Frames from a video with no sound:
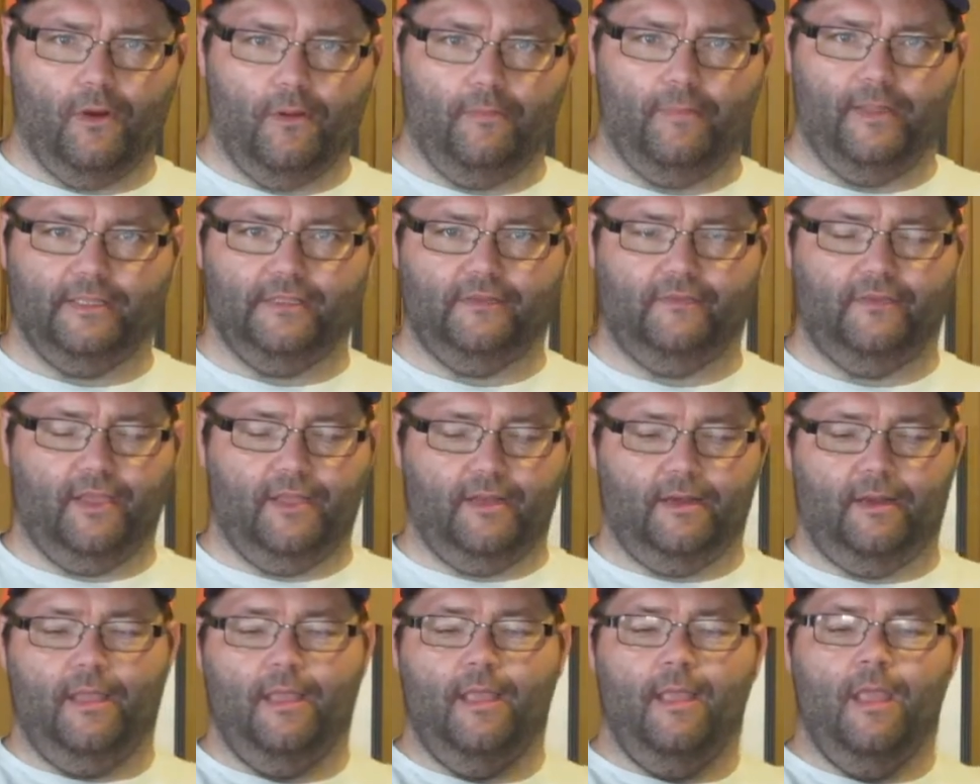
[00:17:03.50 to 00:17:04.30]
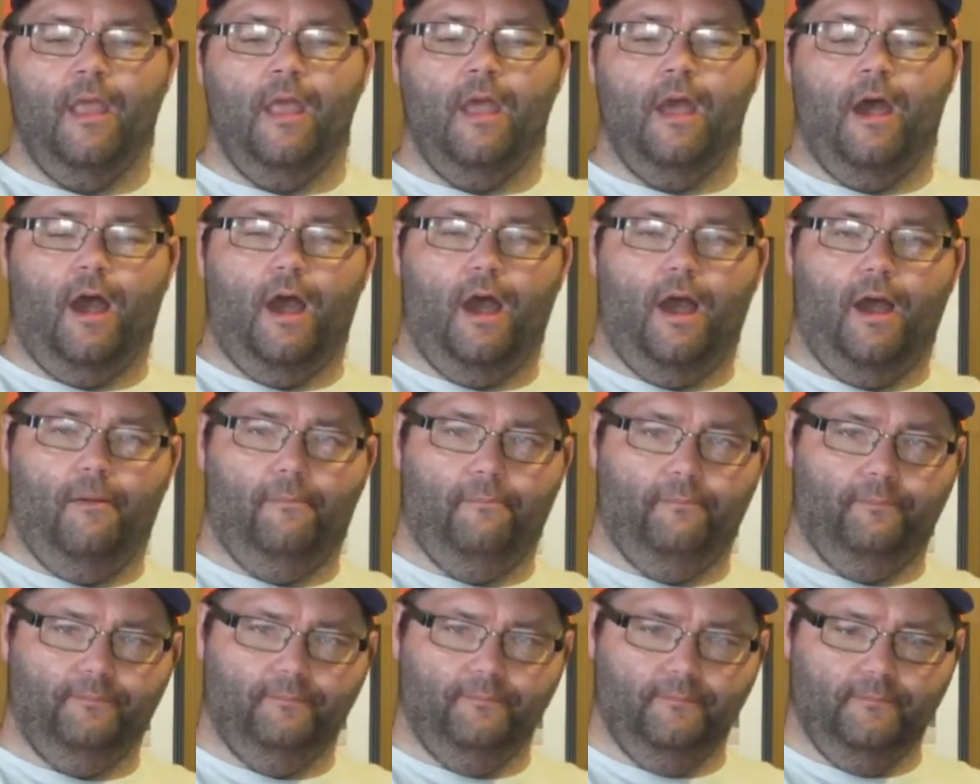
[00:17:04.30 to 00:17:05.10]
are a Mets fan.
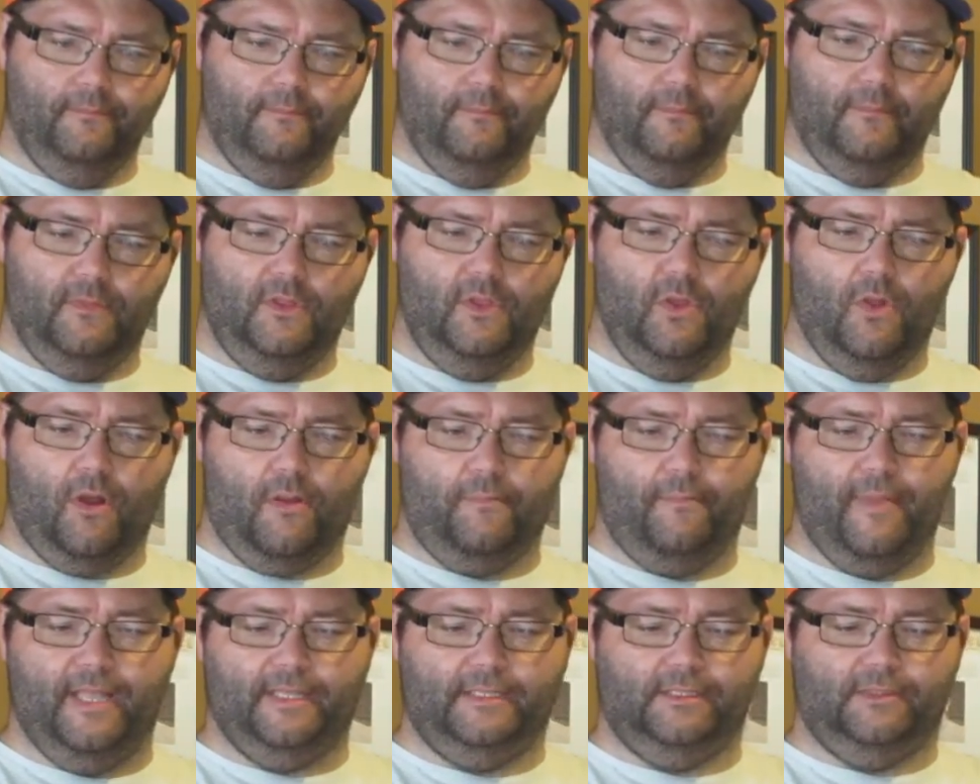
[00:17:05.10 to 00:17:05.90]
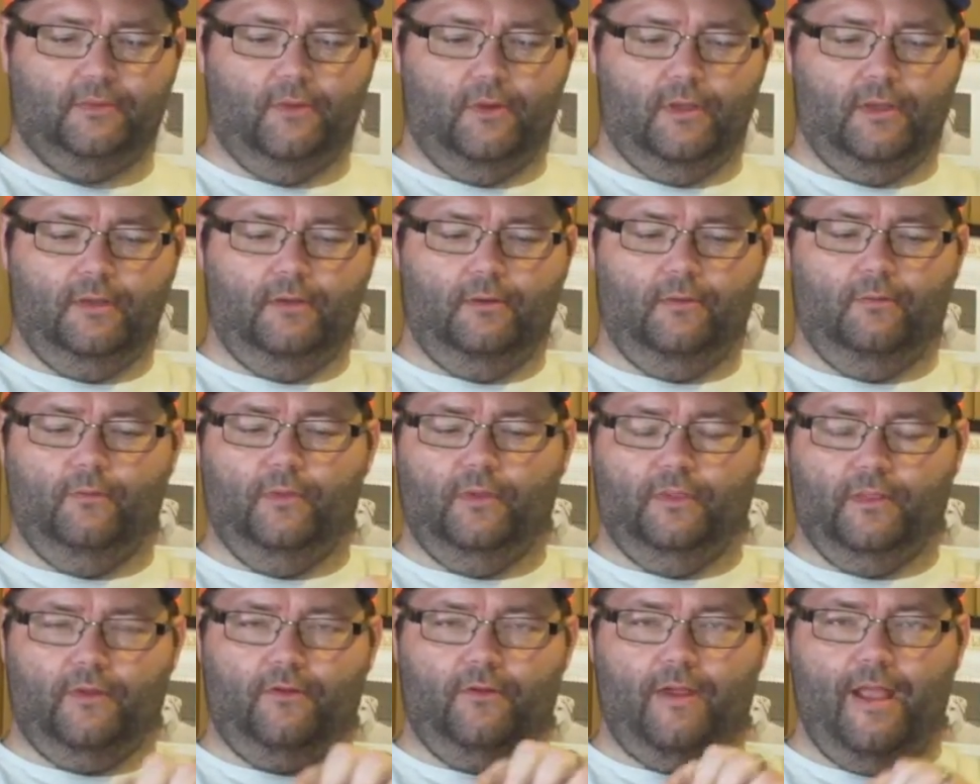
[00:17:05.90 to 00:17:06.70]
New York Mets one
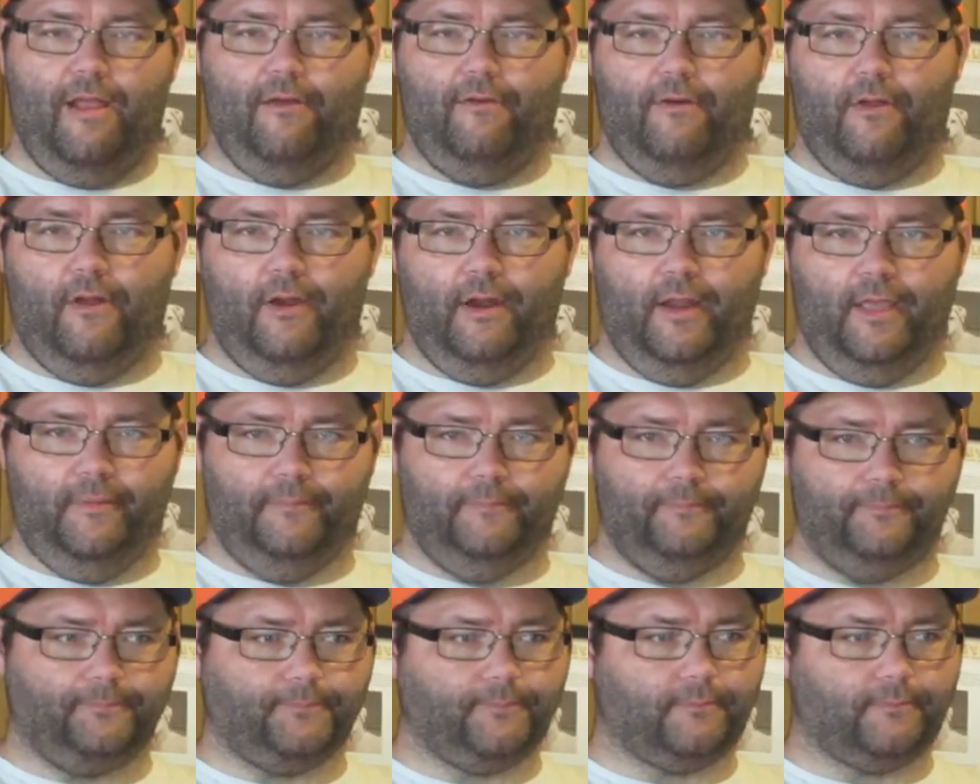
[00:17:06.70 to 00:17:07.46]
with the crown on it.